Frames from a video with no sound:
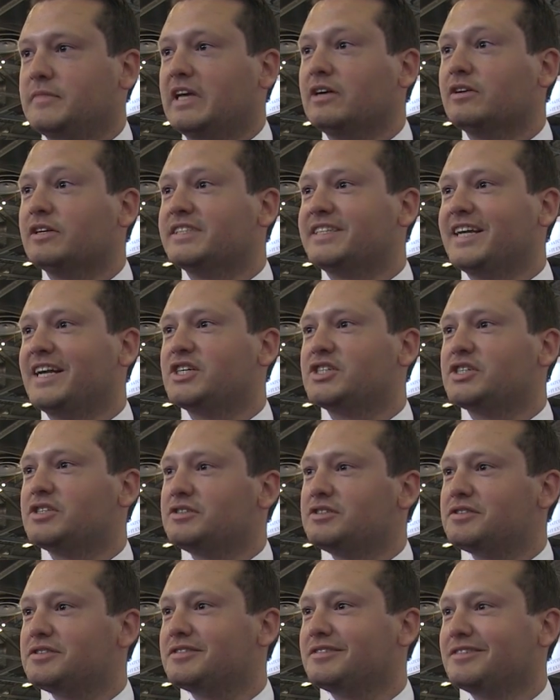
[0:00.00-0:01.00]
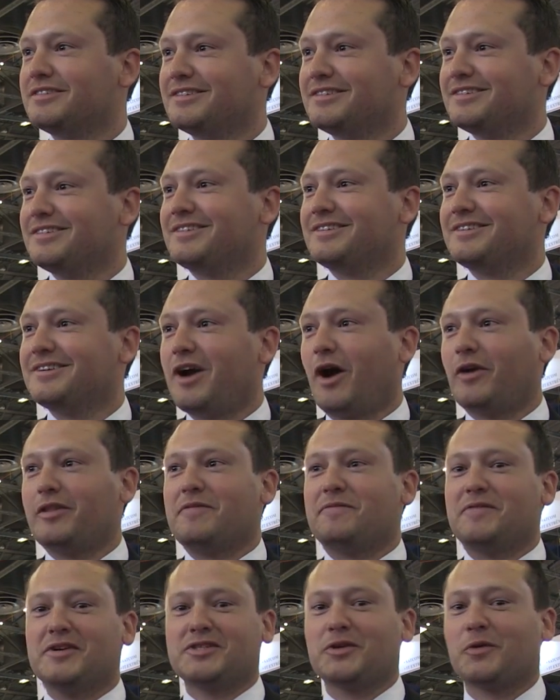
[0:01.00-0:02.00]
ill intentions? Are
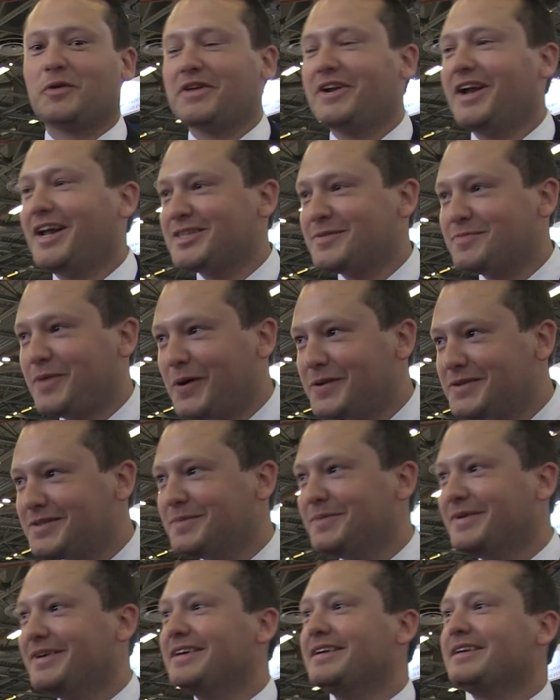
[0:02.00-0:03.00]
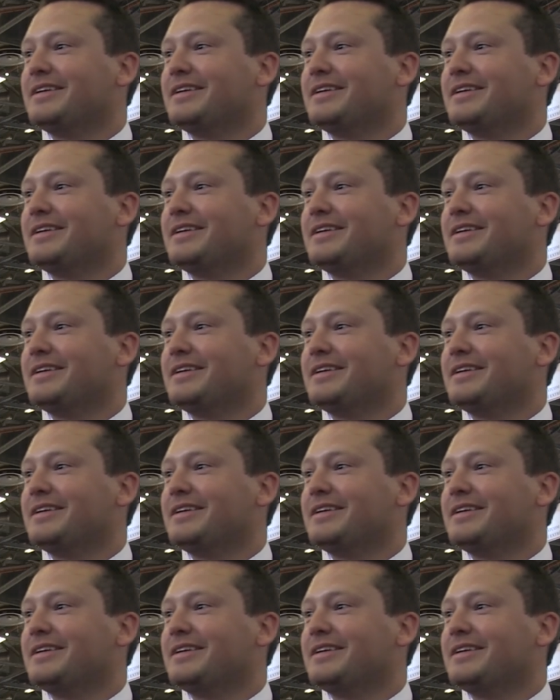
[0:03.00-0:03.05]
they fishing where they're not supposed to be?